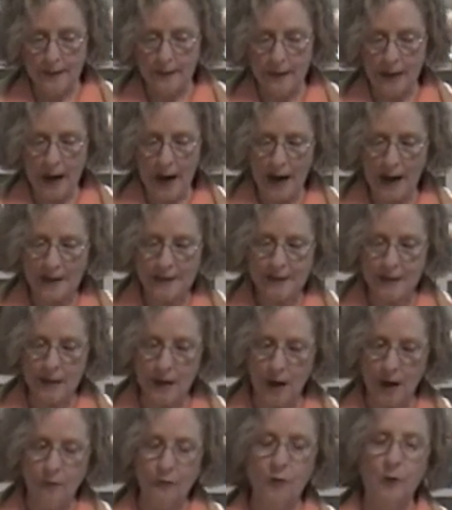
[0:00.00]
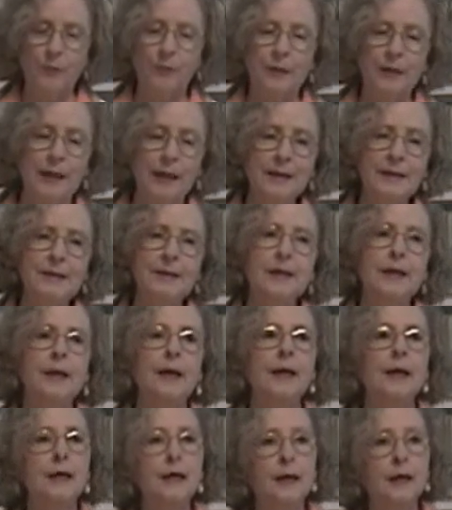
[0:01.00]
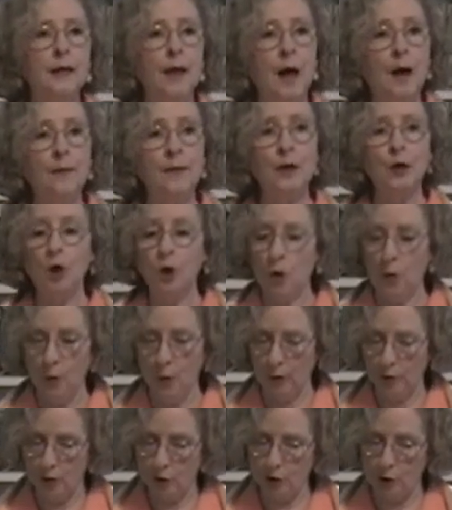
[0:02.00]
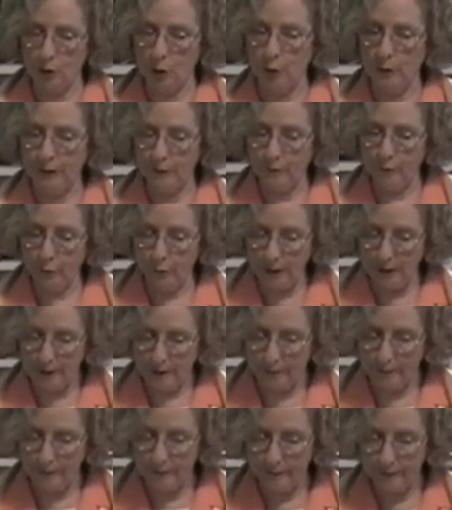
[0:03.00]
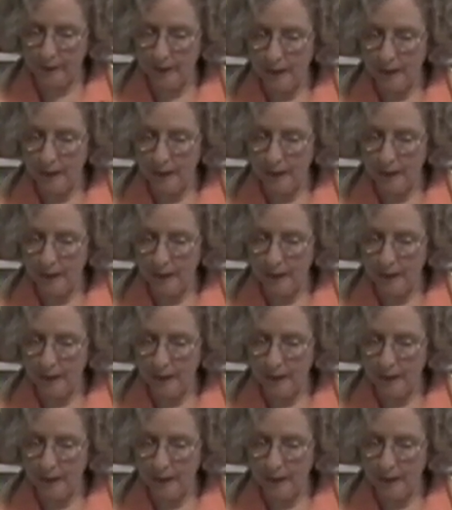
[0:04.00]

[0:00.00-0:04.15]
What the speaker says: The idea of replacing economic coercion with freedom